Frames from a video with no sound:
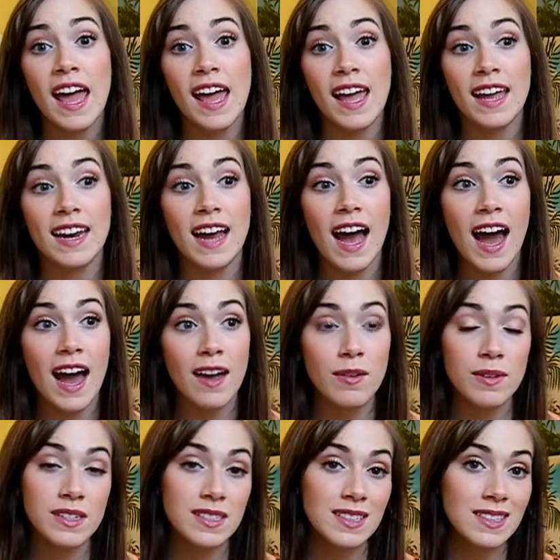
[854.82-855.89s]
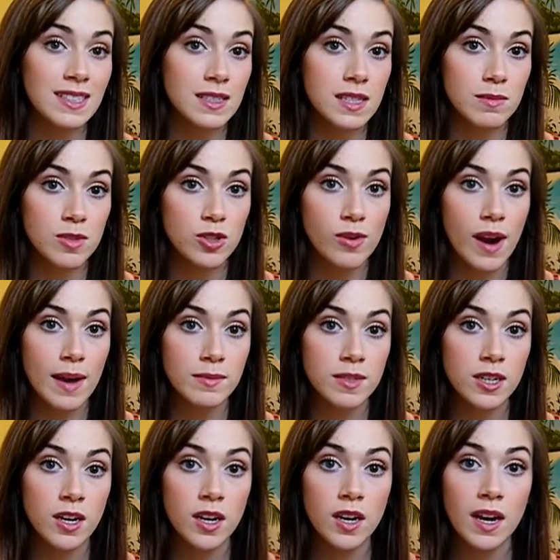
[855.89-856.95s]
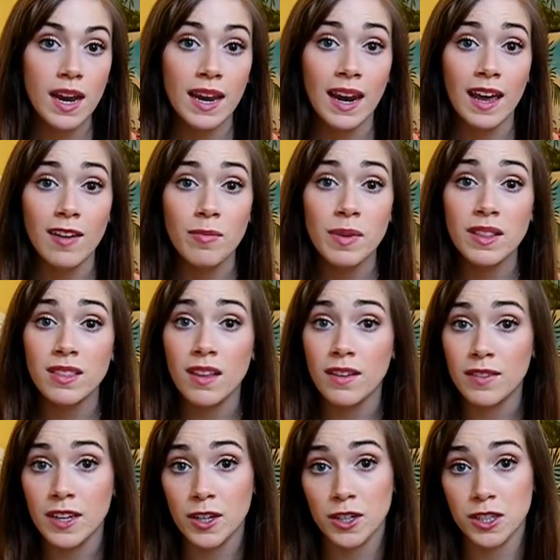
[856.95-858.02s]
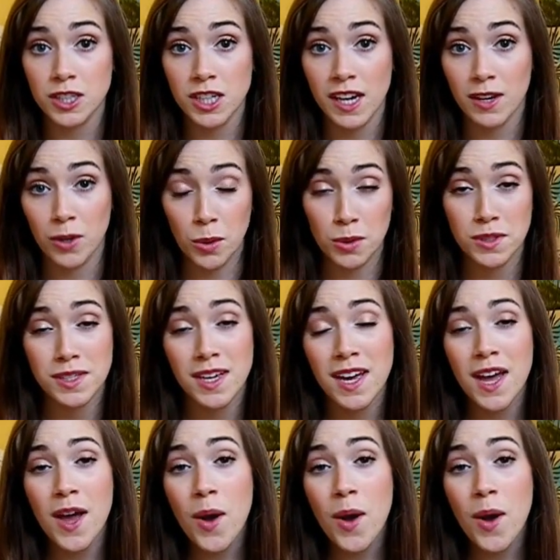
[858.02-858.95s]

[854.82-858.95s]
and I recently subscribed to her, and I have been loving her channels.